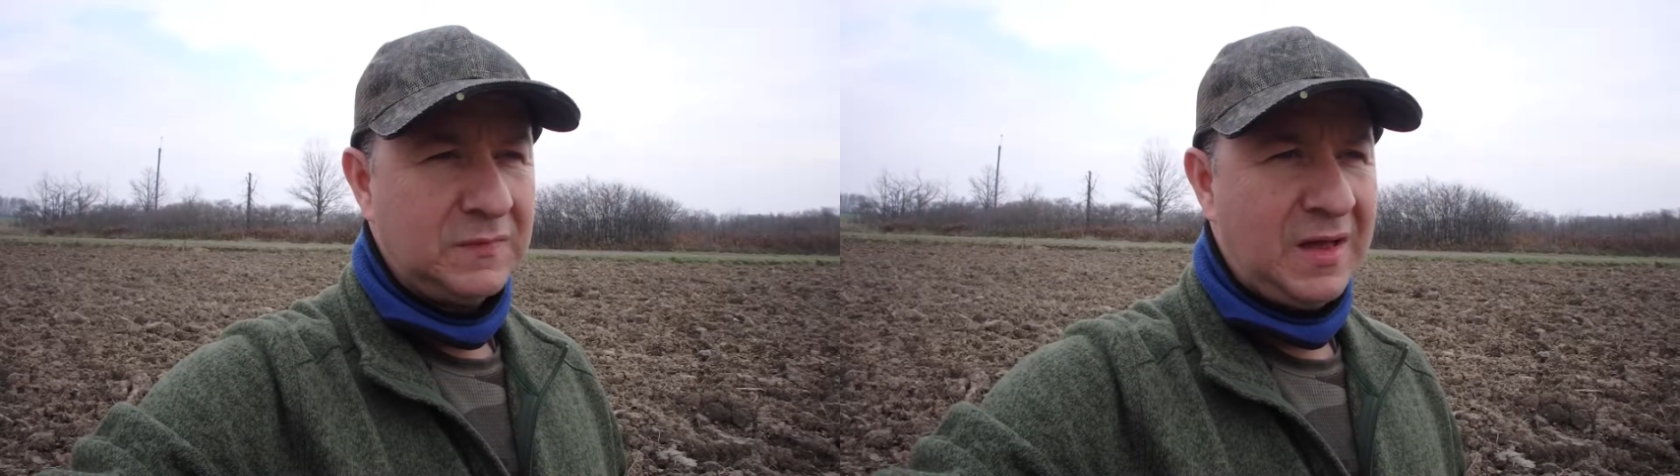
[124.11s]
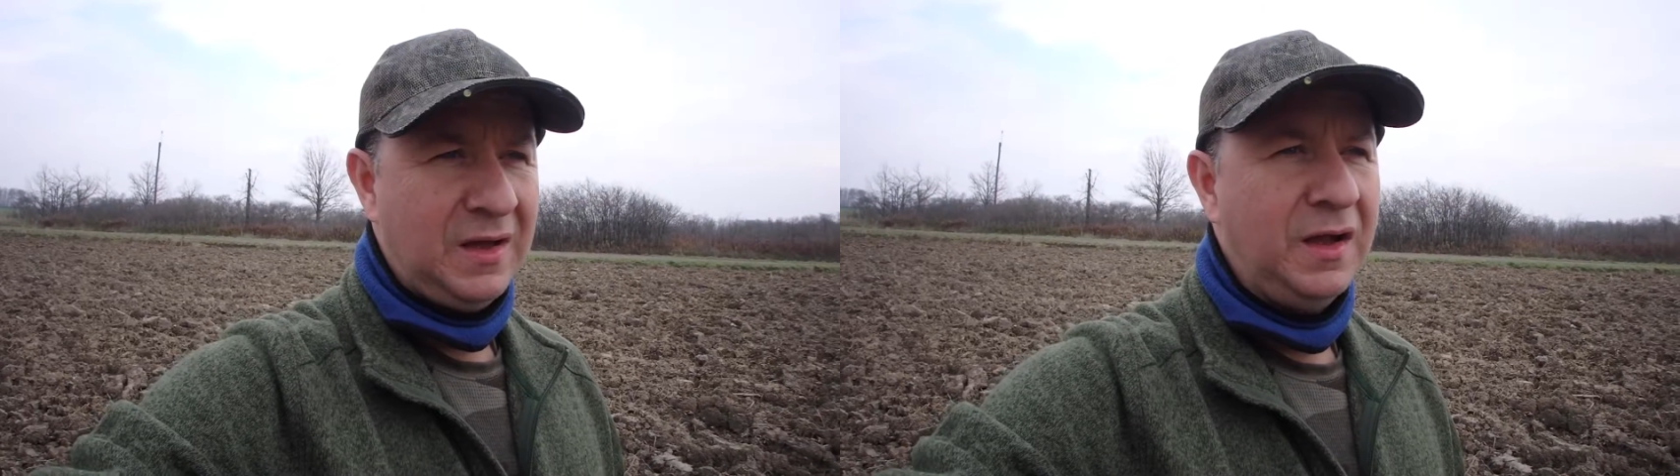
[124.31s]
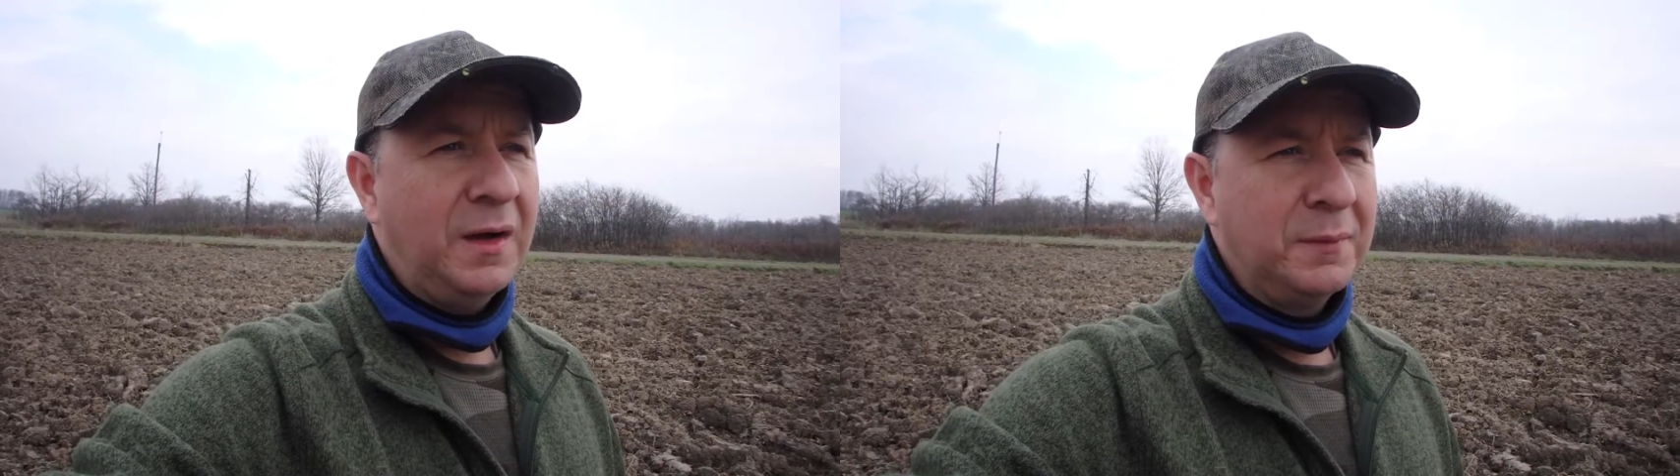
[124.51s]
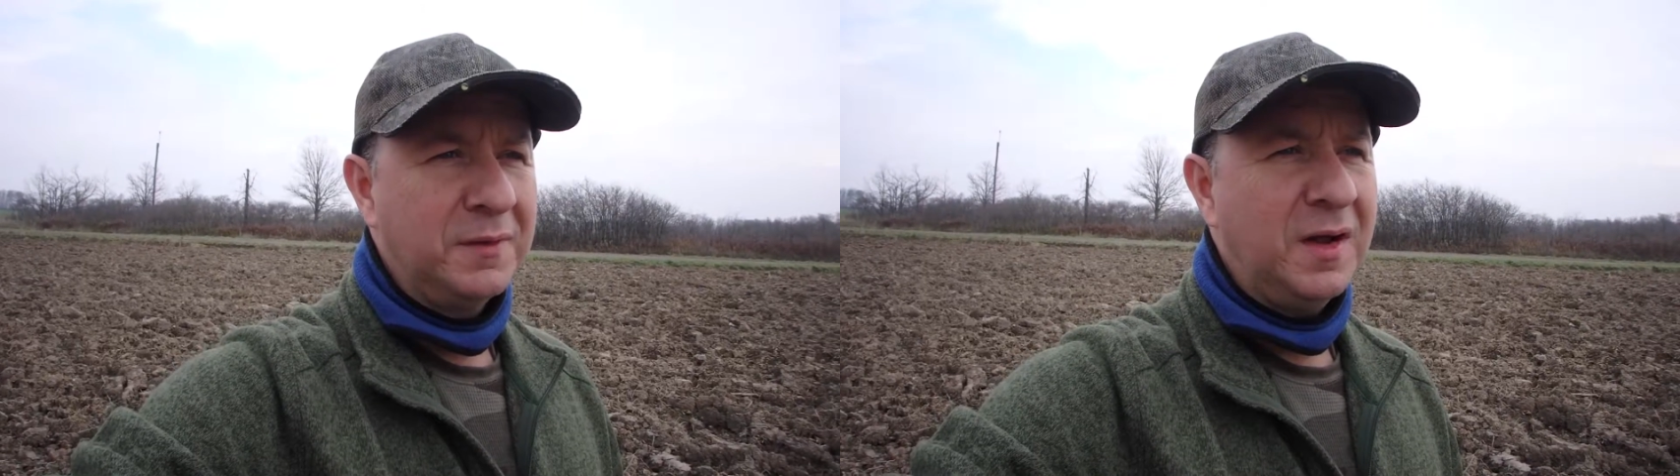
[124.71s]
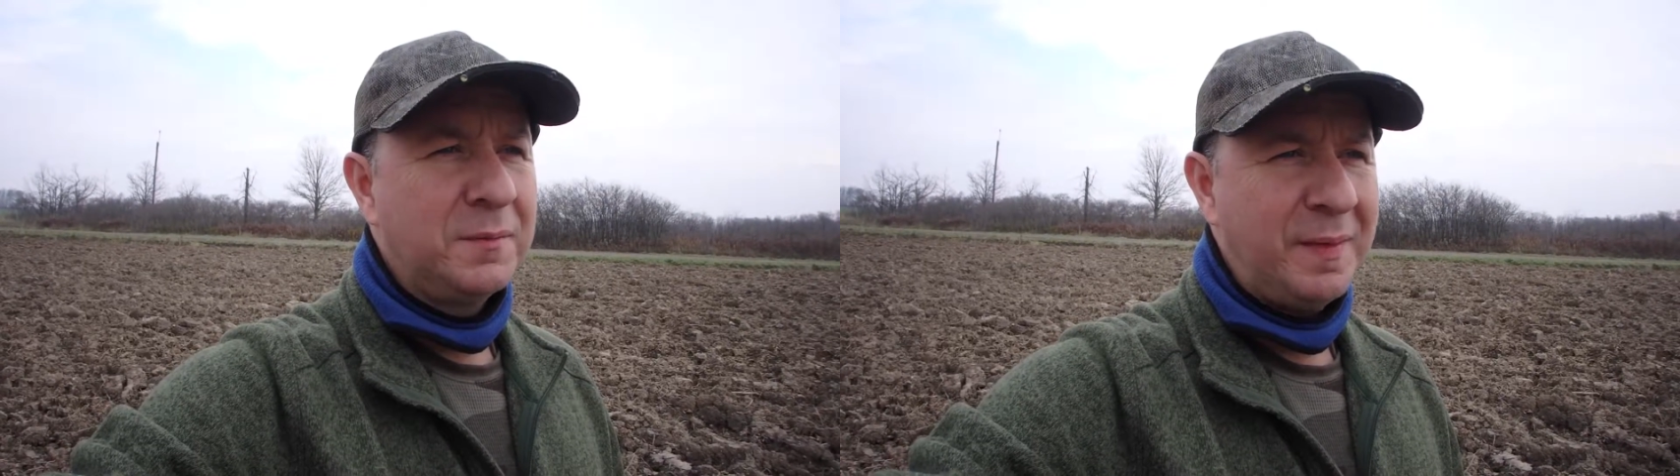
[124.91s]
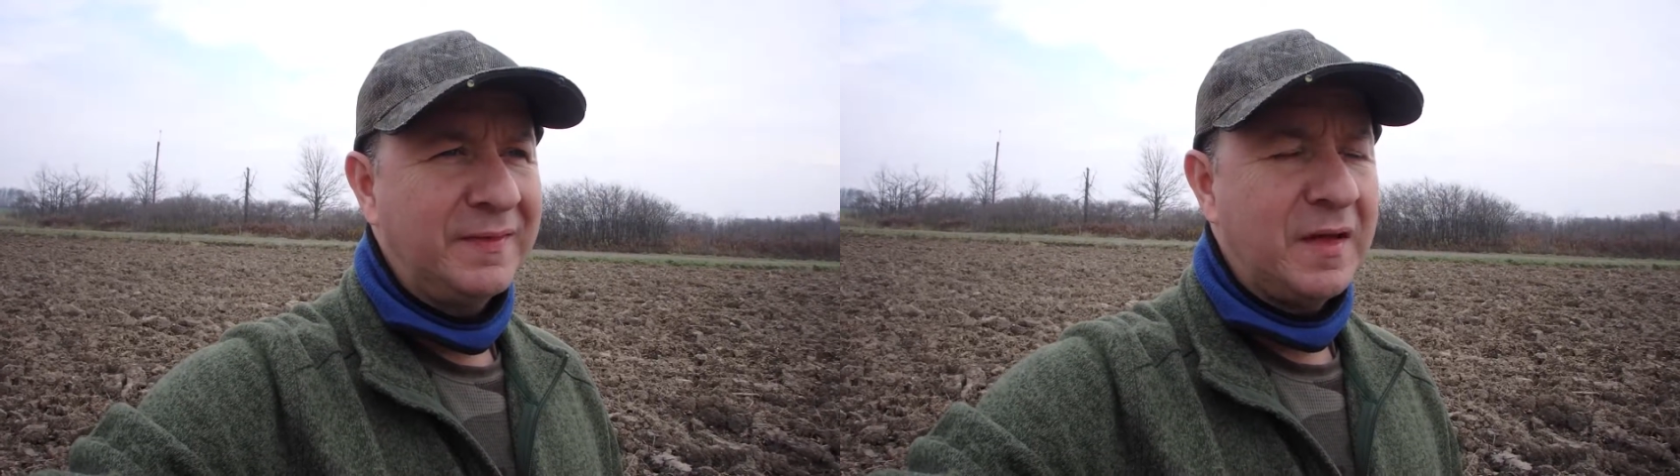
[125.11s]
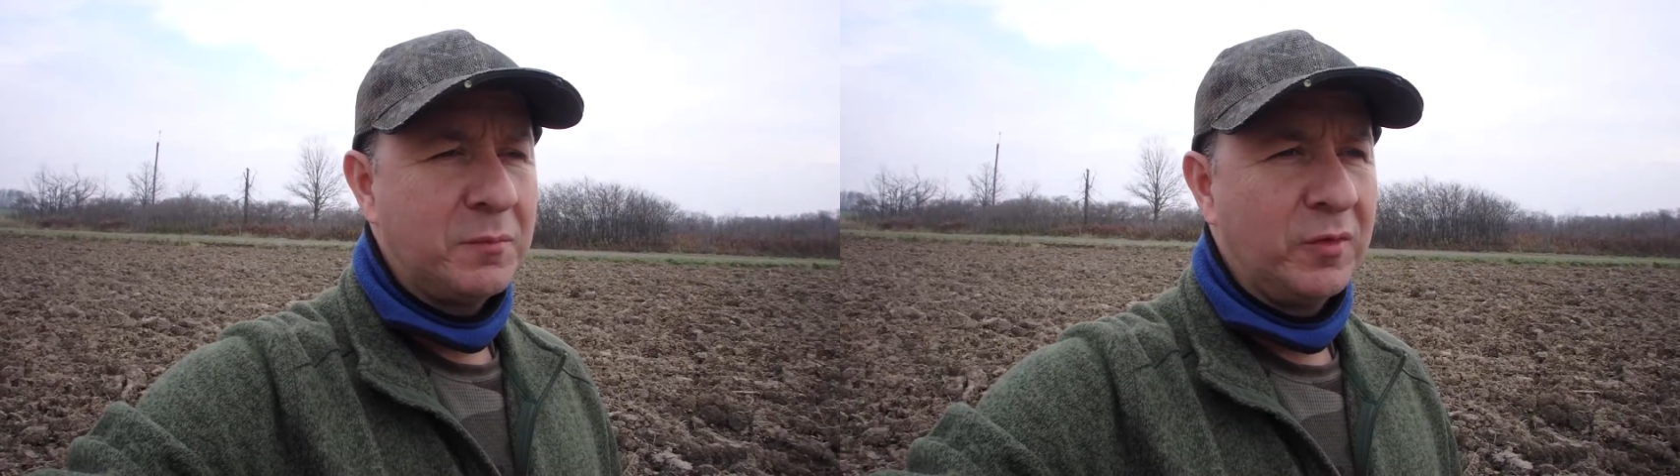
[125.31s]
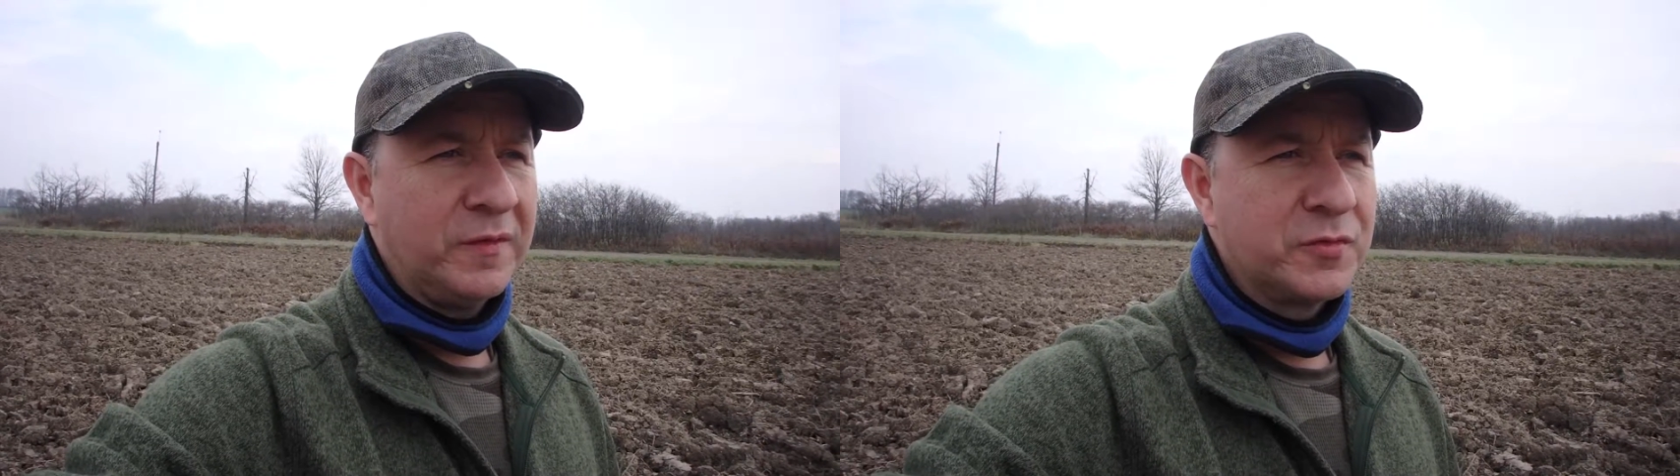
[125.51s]
No, I, I would. I'd peg
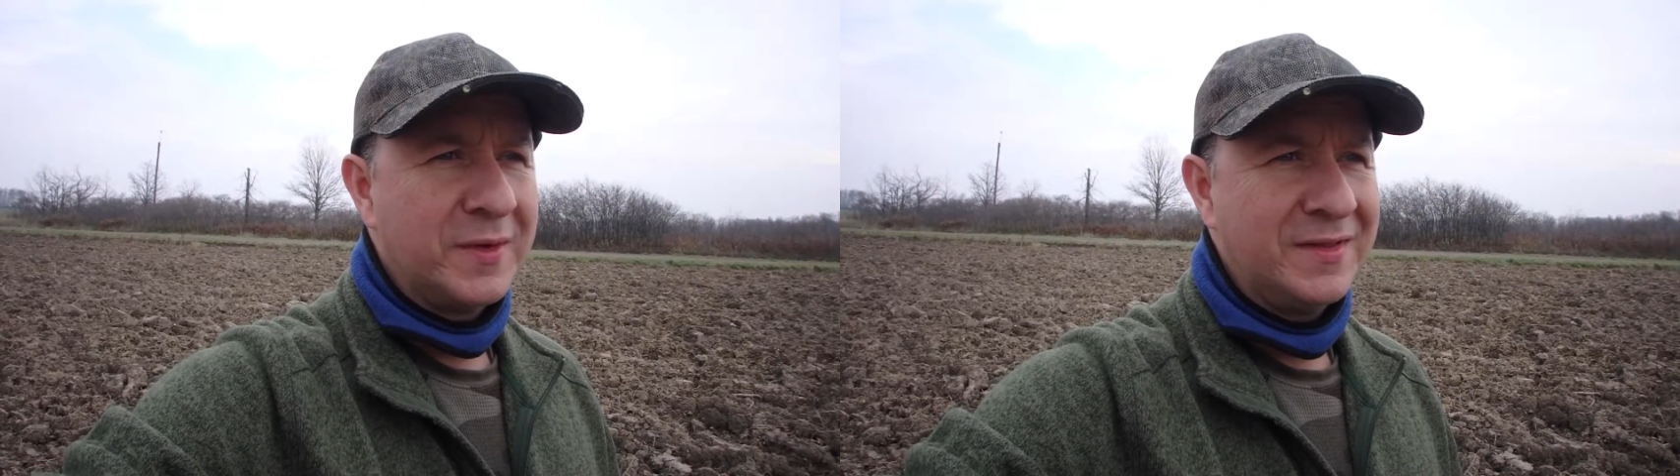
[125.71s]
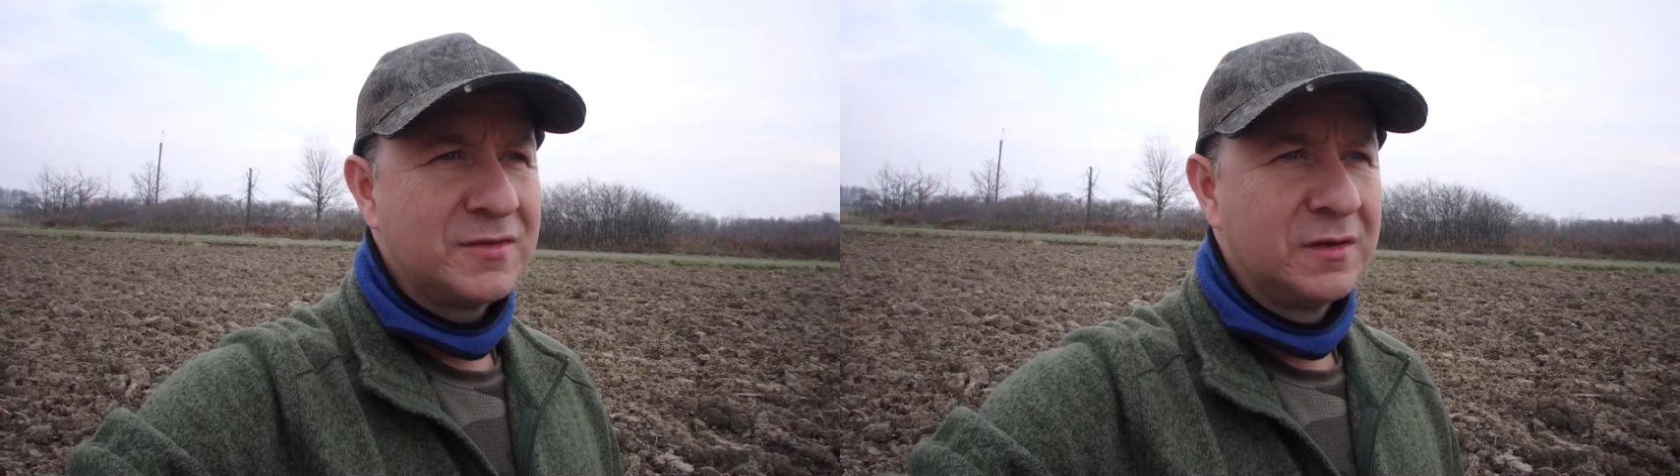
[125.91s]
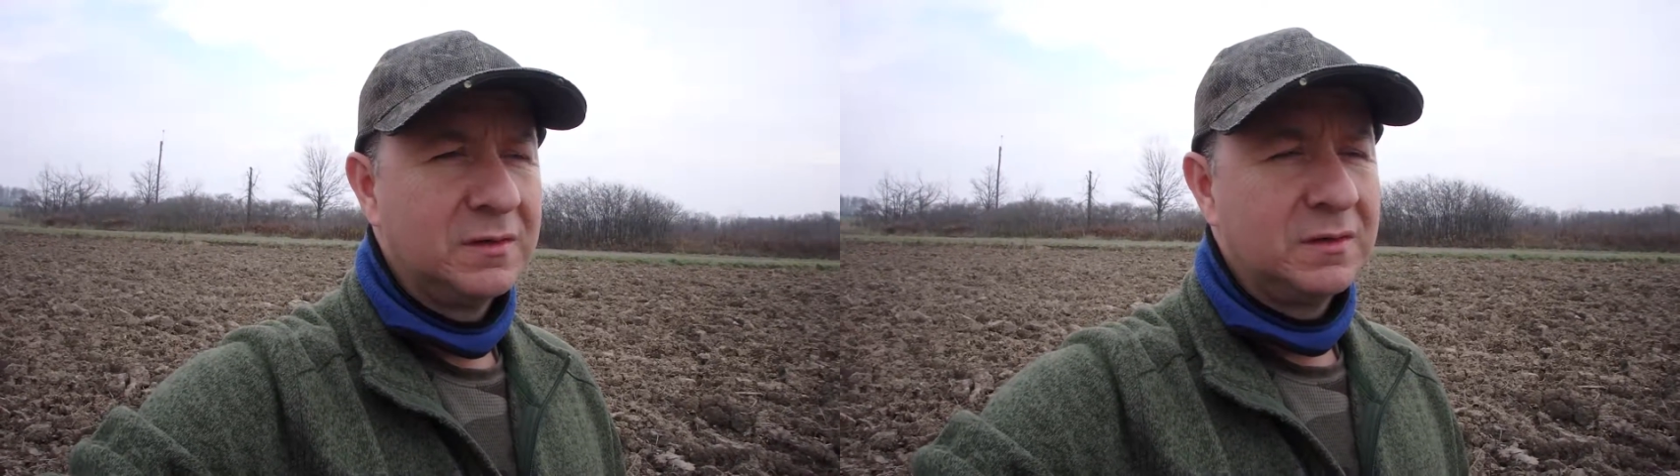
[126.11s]
that more in the twenties.